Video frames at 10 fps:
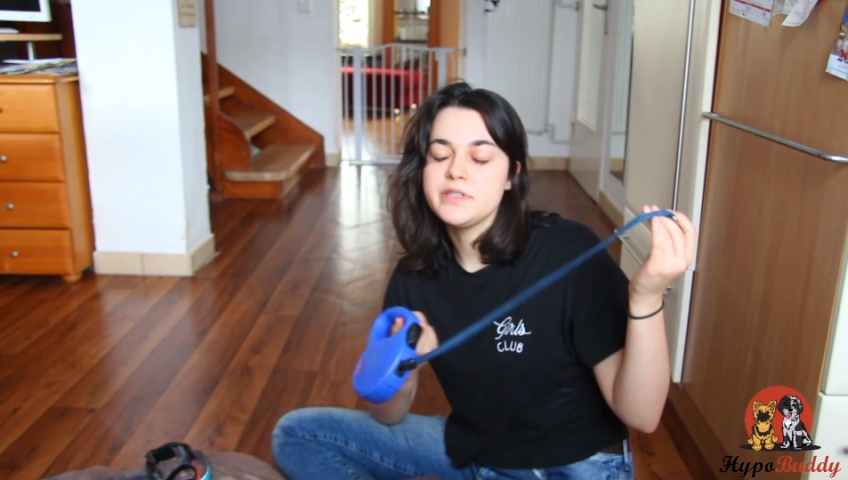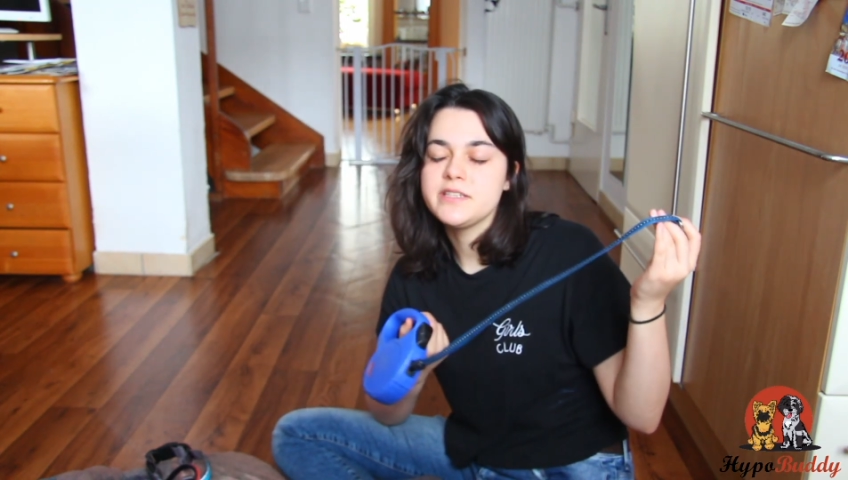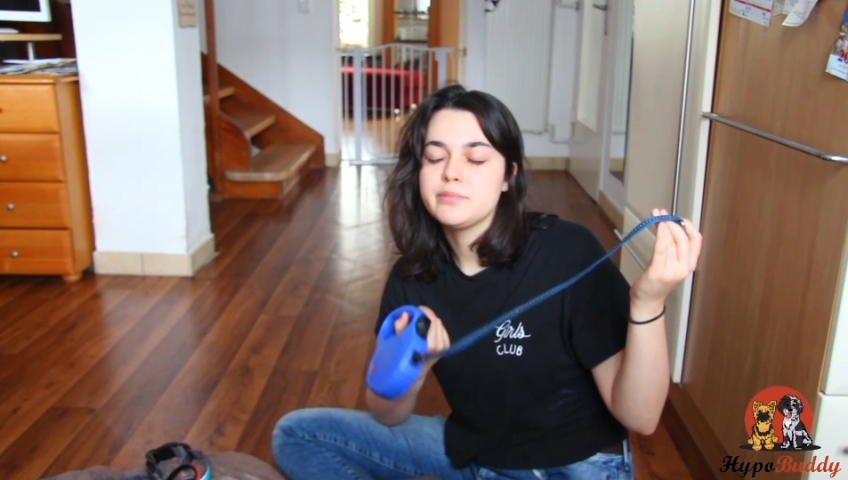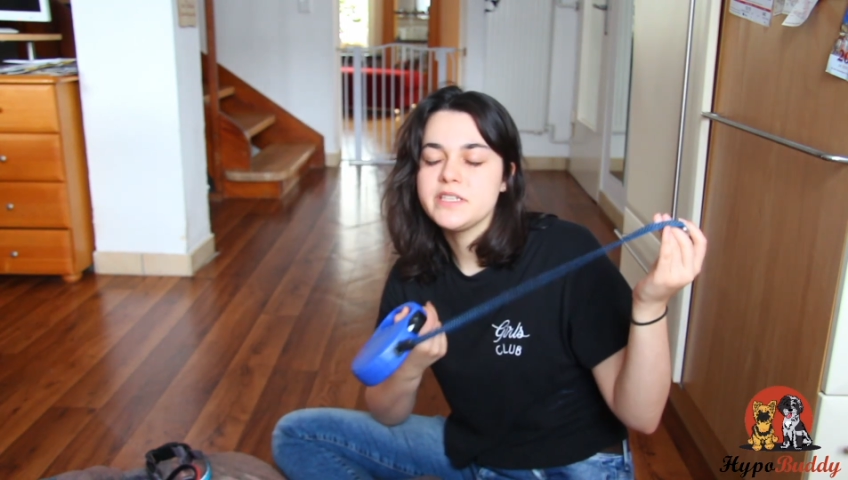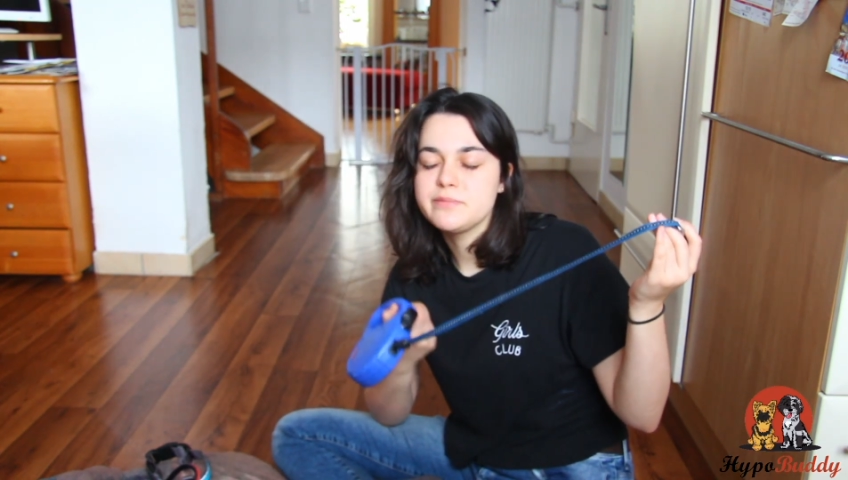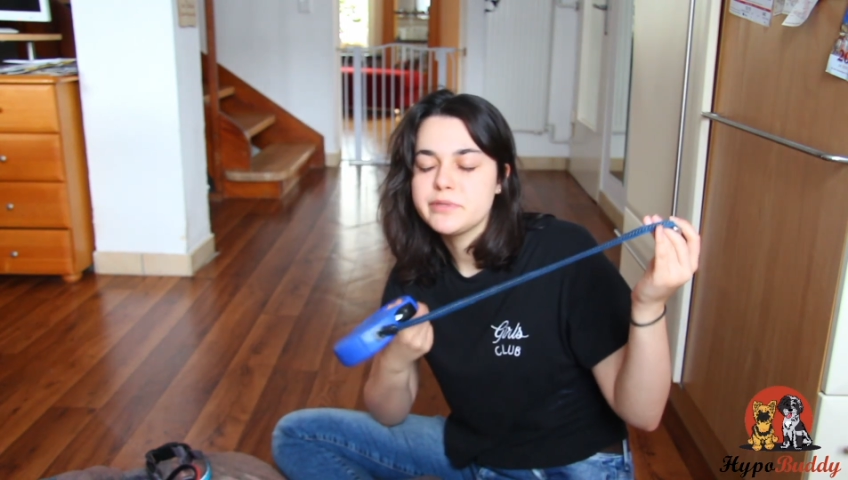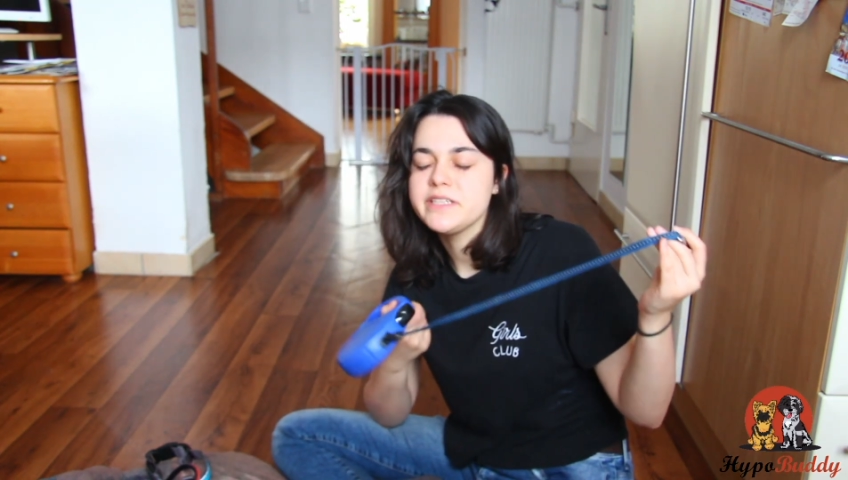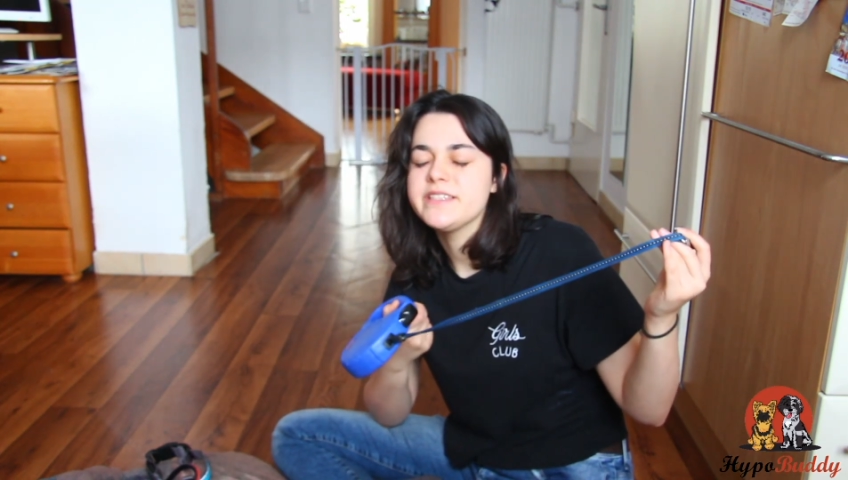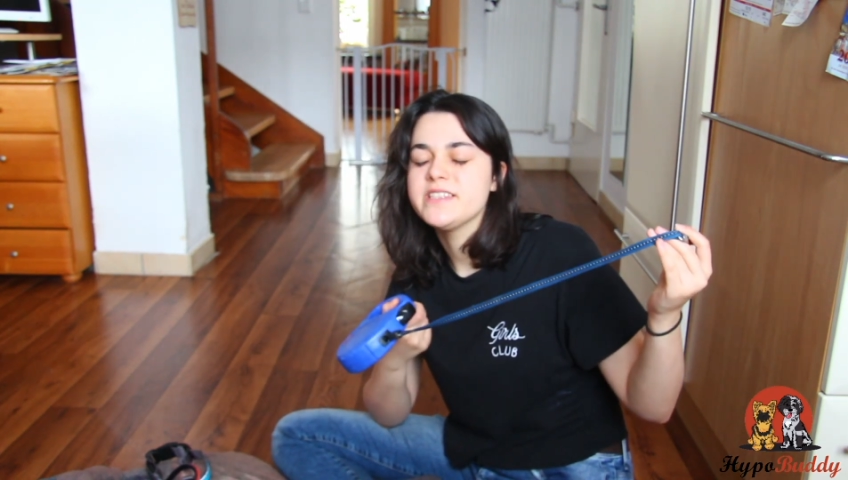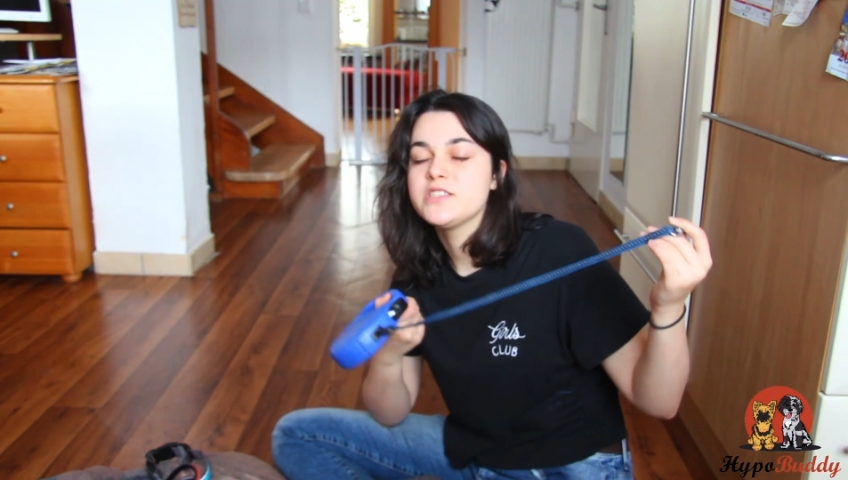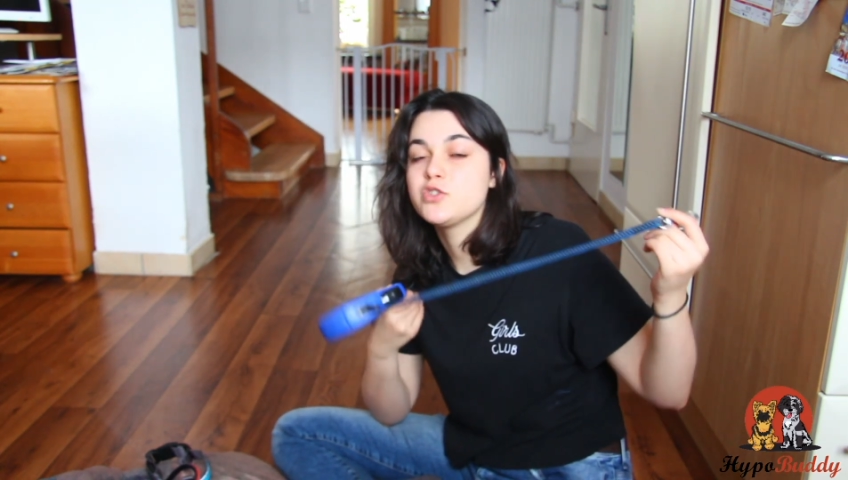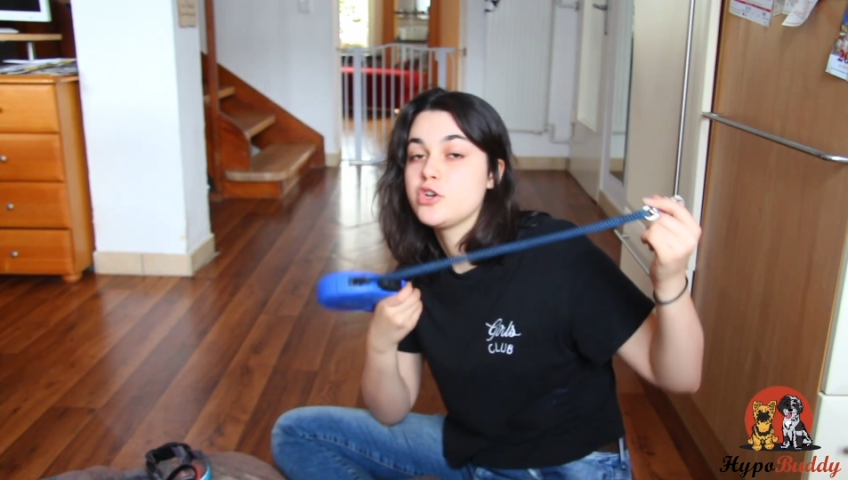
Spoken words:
please, please, please do